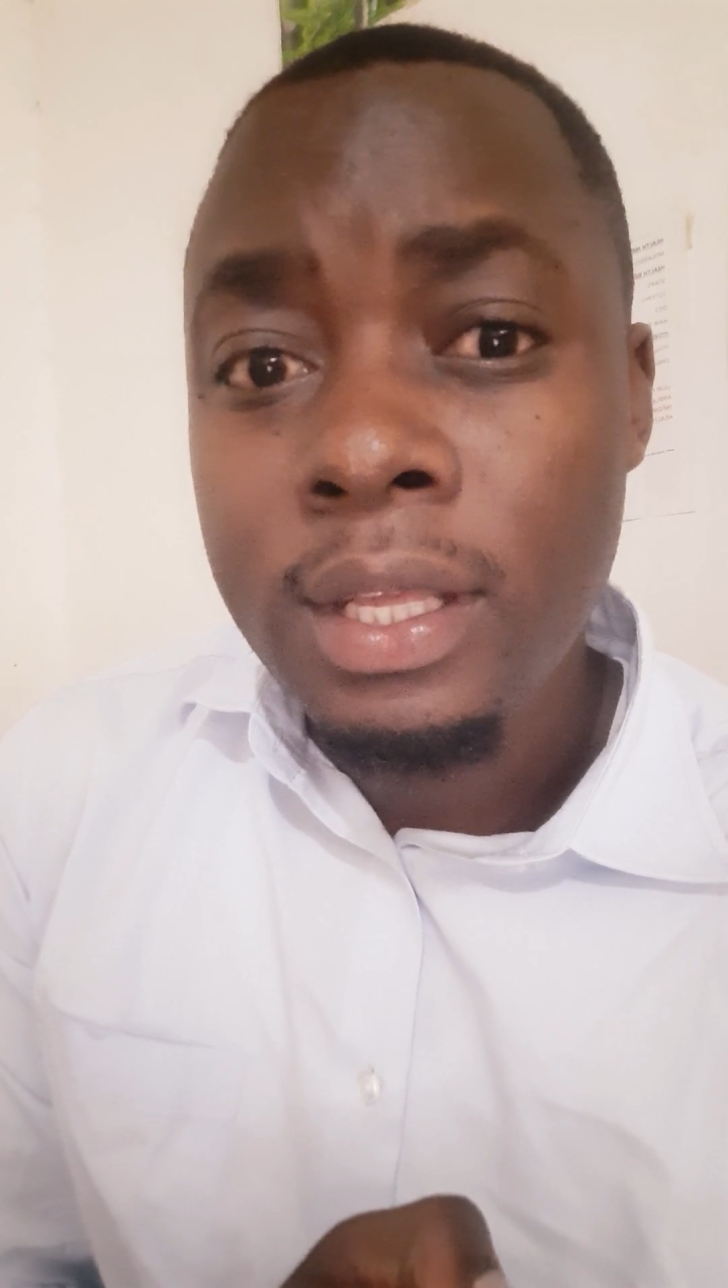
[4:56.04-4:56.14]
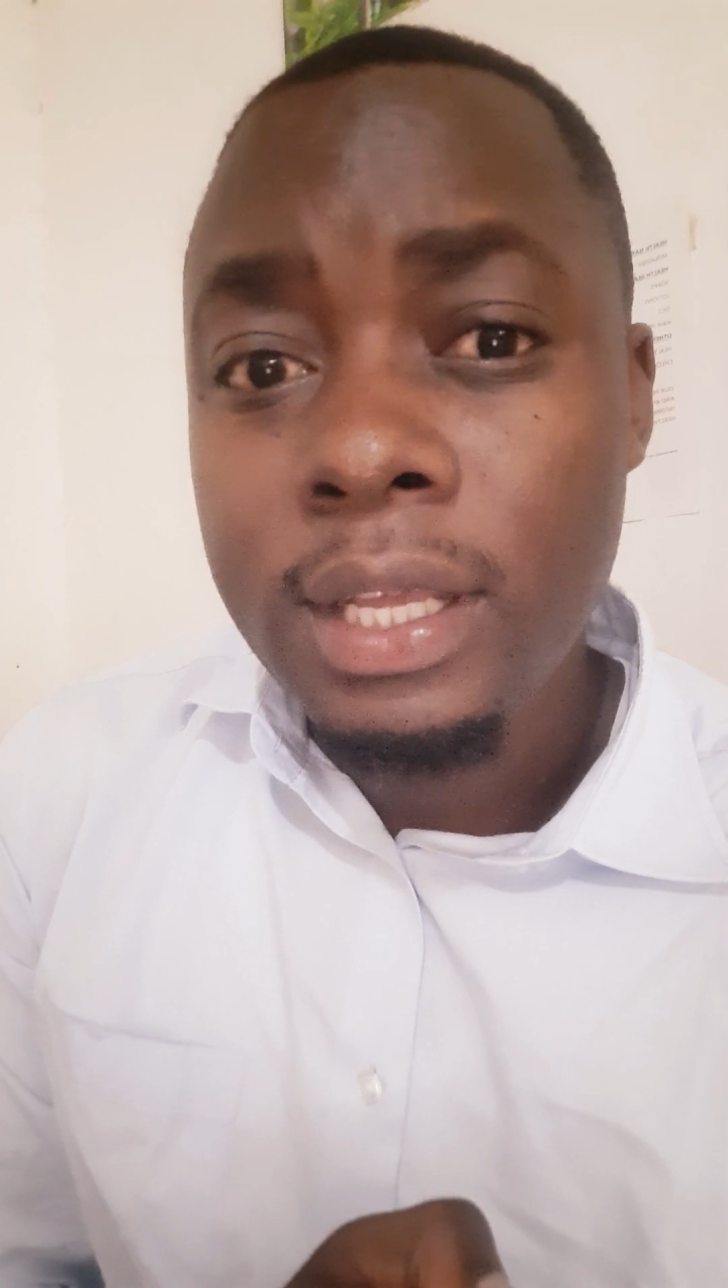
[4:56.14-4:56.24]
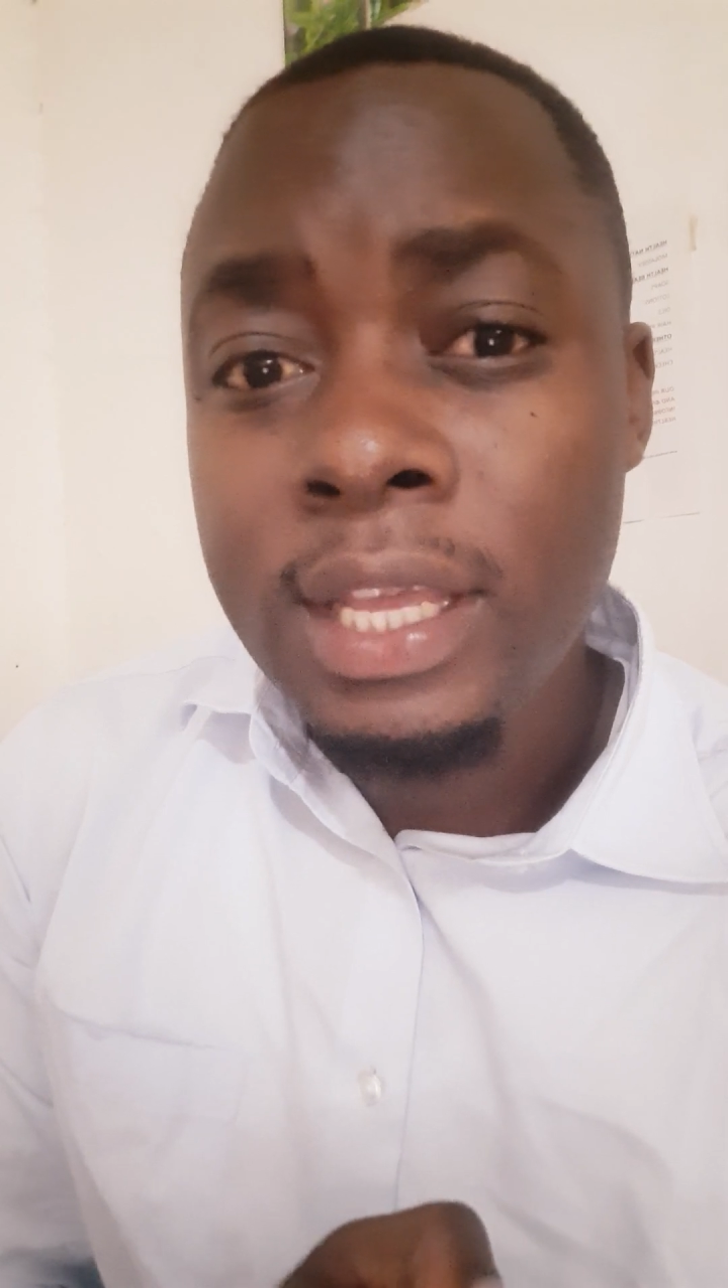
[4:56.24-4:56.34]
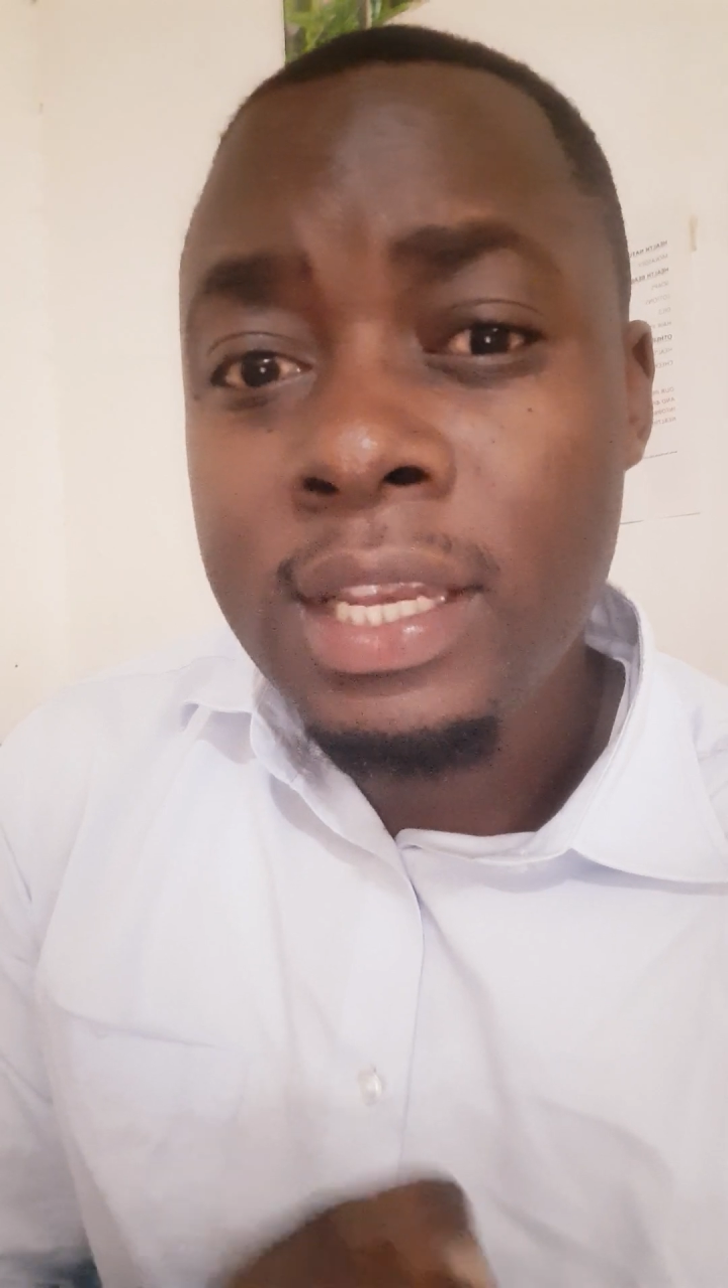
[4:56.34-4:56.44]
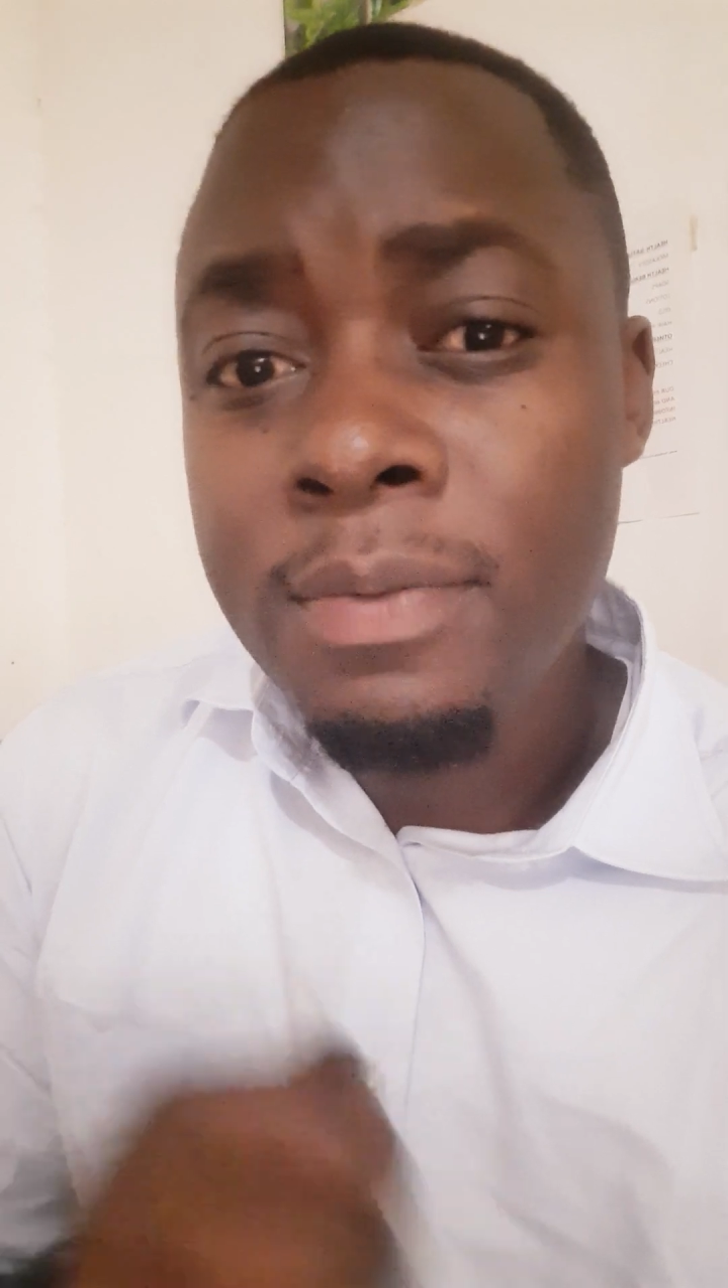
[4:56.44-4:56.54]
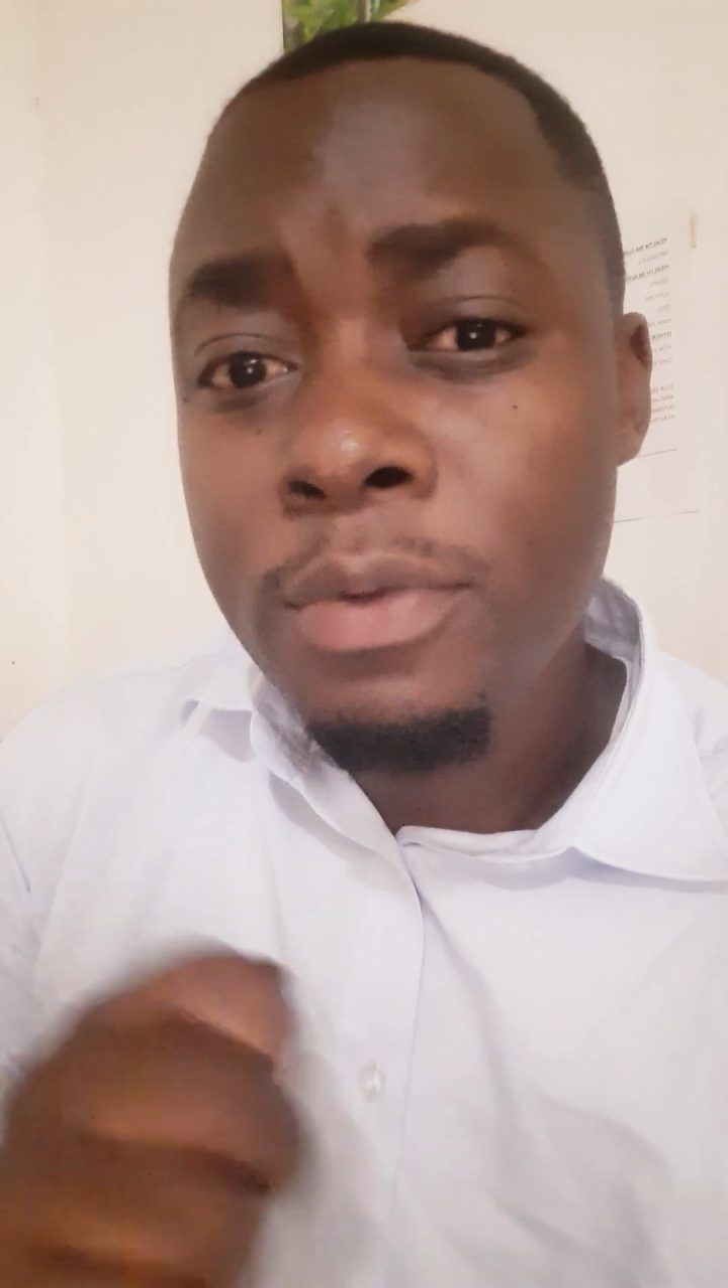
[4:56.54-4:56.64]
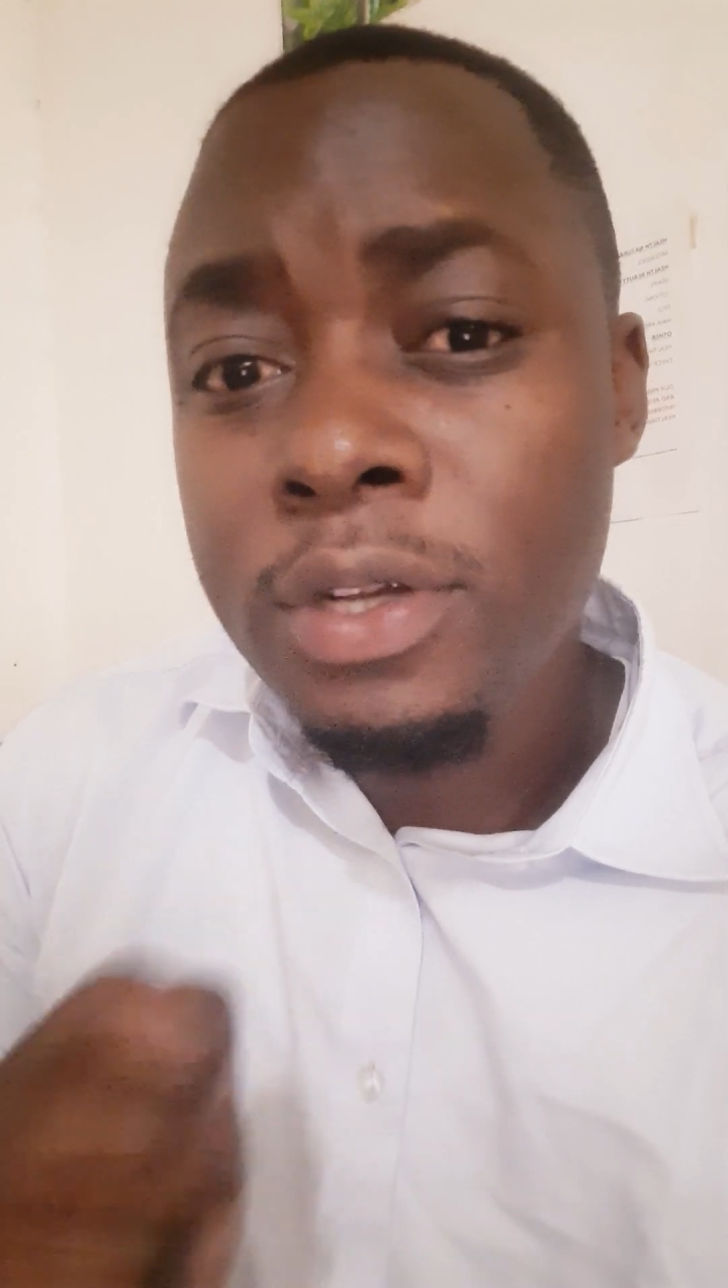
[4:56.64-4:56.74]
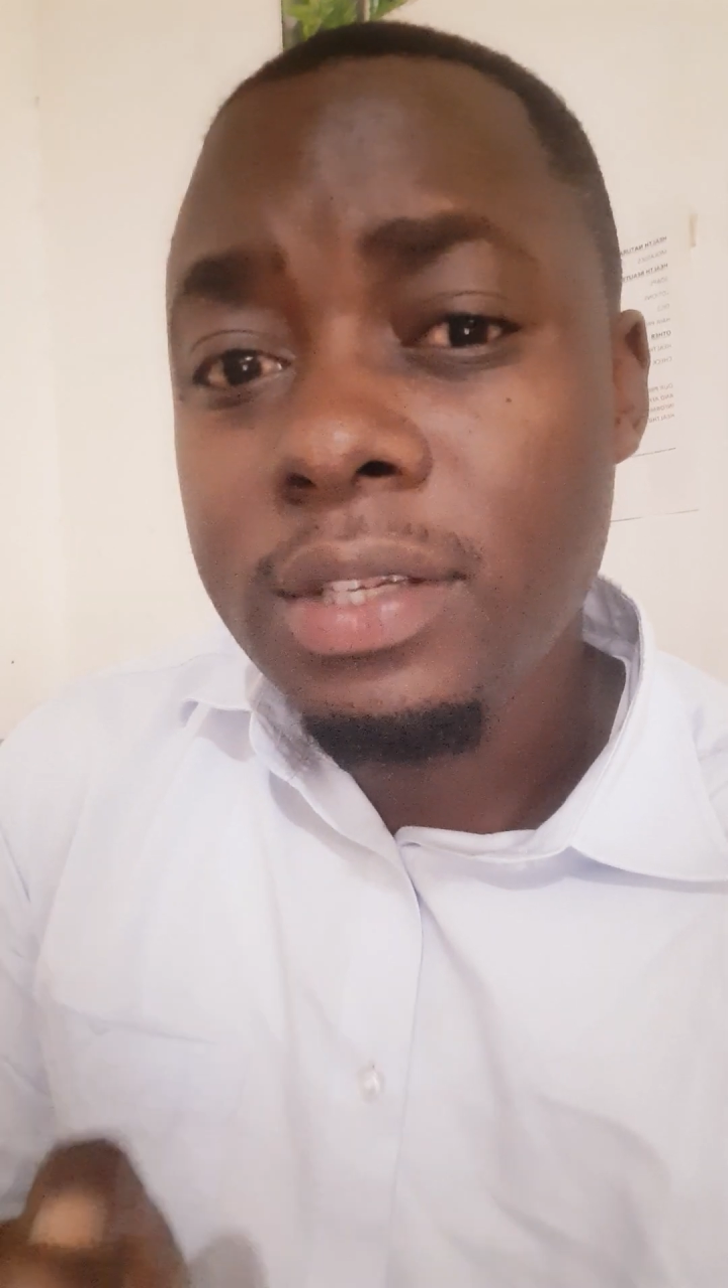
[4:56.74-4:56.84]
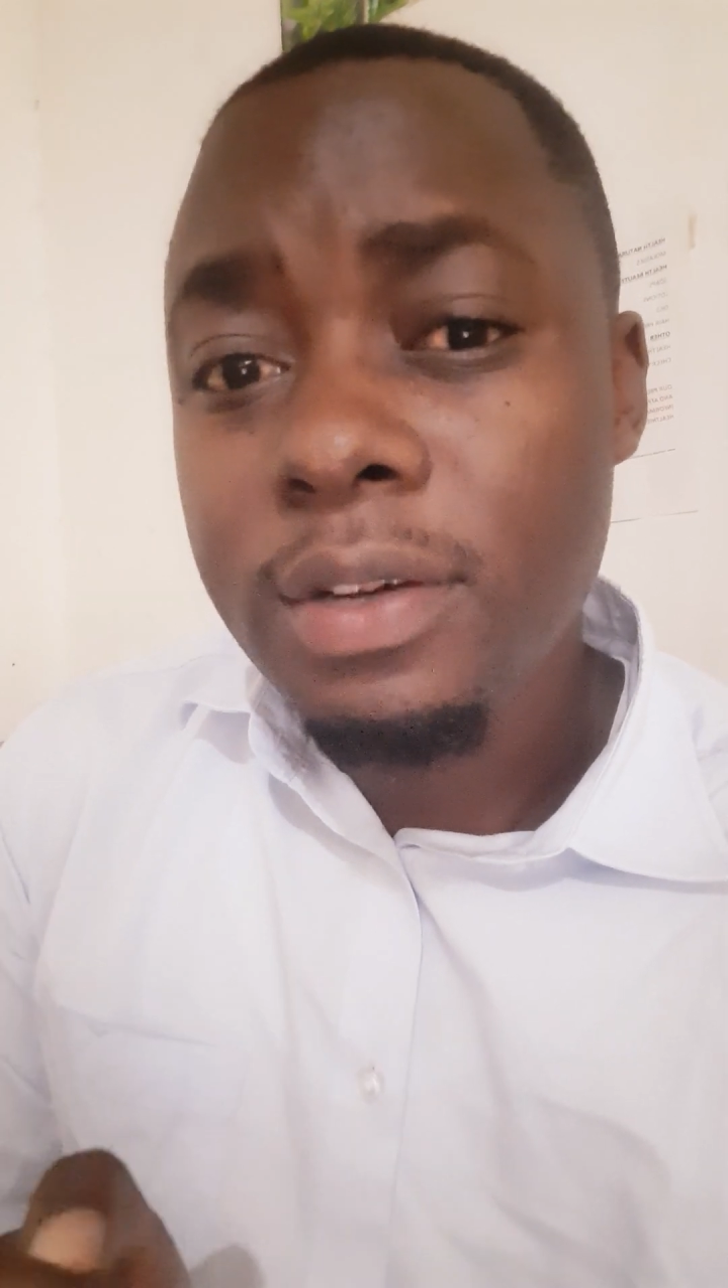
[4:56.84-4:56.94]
And in most